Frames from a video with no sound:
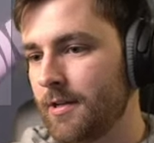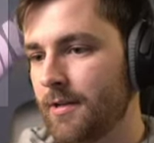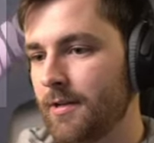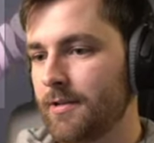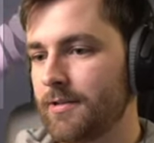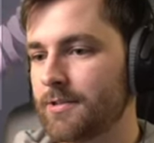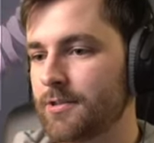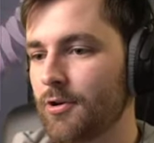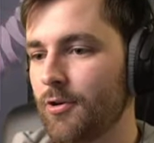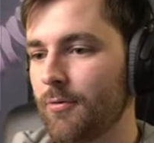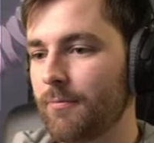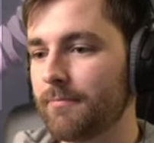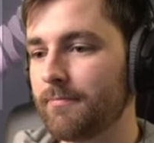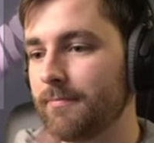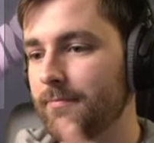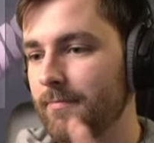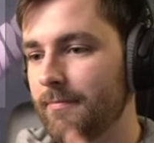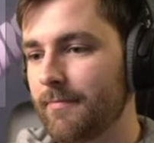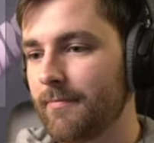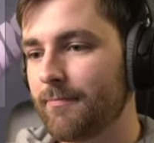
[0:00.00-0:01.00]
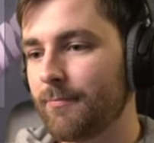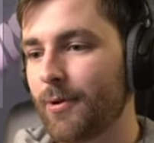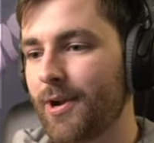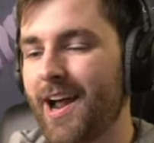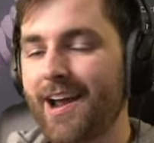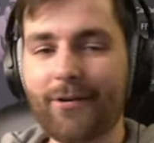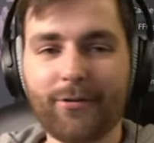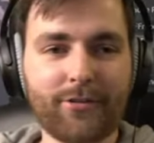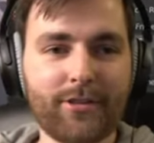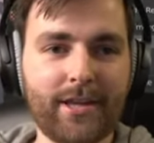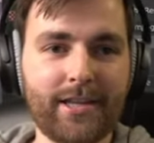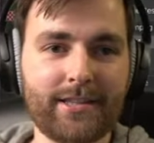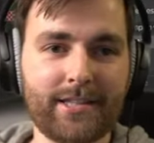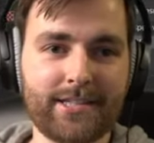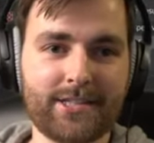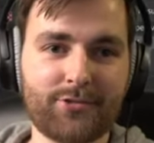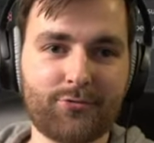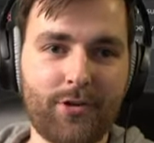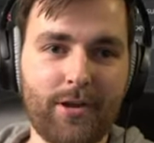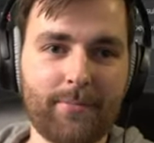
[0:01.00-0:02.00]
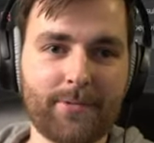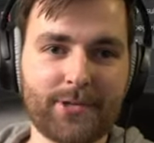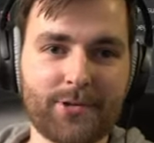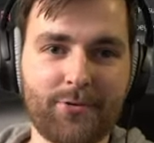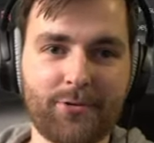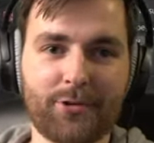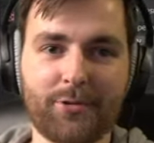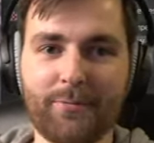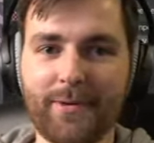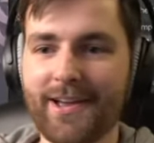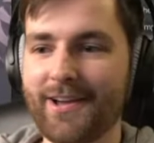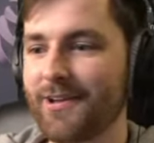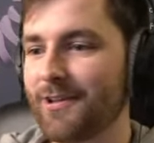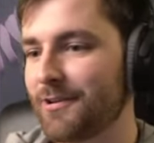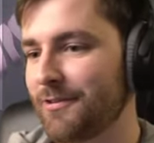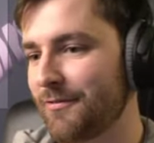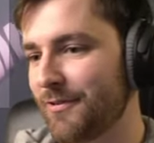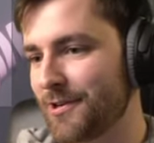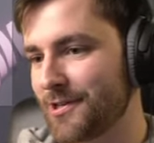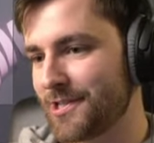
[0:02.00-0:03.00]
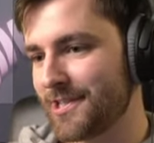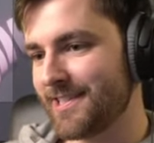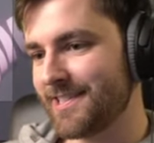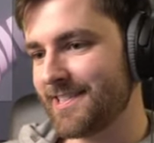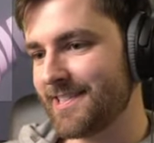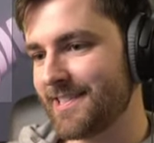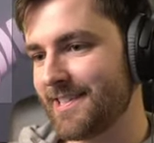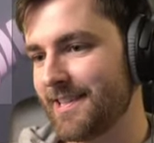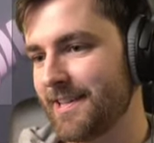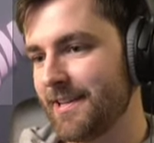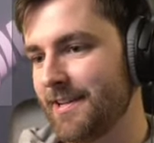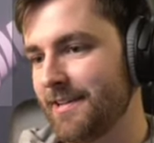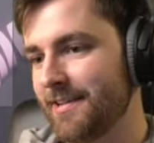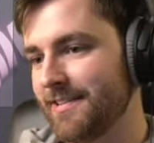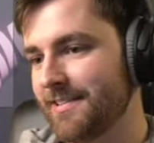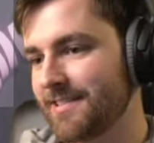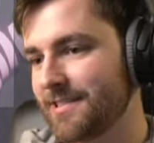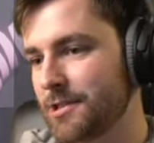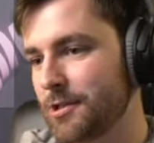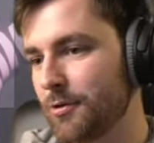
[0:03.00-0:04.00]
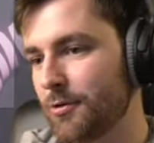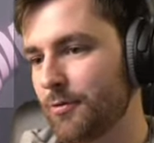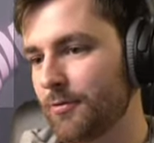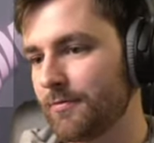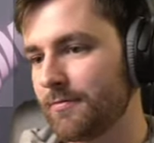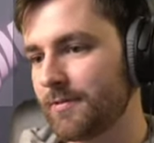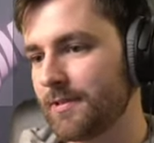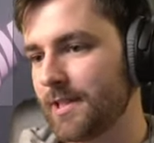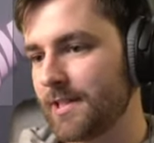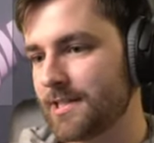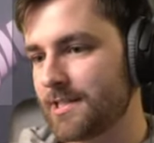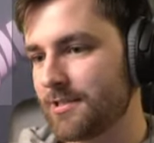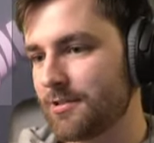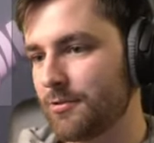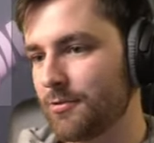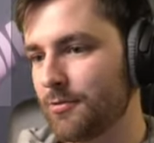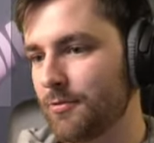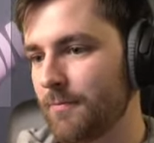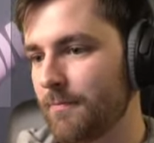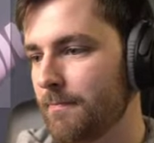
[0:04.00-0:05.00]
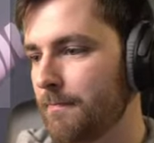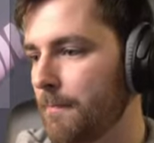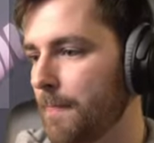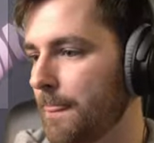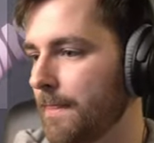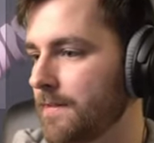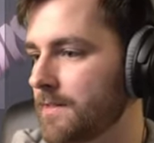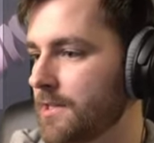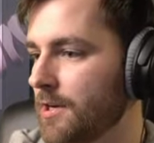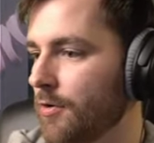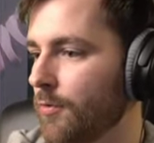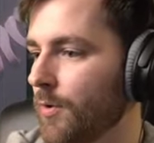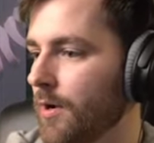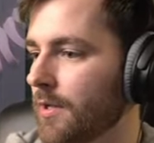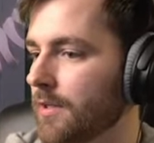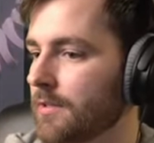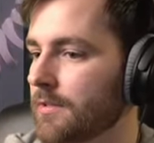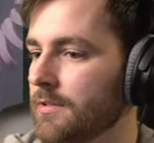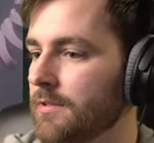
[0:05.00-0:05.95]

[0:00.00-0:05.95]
So, but I don't think this stream is going to be 100 versions, so let's do 01.